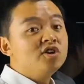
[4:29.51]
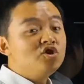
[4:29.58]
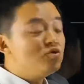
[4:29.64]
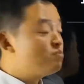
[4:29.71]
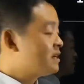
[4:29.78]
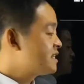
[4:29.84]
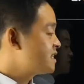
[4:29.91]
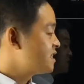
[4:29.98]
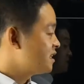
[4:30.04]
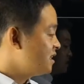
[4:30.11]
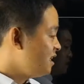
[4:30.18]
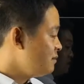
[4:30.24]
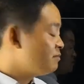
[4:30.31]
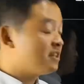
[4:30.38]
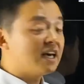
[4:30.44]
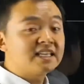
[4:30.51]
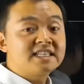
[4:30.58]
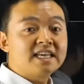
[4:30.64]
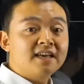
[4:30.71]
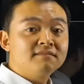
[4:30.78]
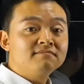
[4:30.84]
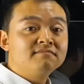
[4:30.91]
You must keep that
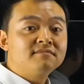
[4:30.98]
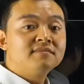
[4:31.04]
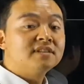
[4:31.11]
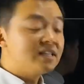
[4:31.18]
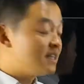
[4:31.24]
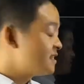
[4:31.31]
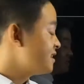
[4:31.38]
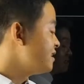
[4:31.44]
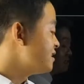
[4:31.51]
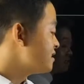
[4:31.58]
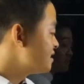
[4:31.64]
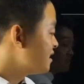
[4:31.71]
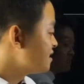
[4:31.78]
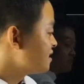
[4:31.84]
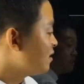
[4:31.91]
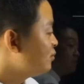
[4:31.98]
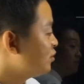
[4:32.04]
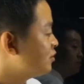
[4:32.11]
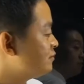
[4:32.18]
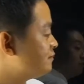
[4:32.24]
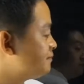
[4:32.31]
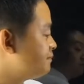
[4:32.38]
10. Let's see this
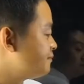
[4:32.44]
example.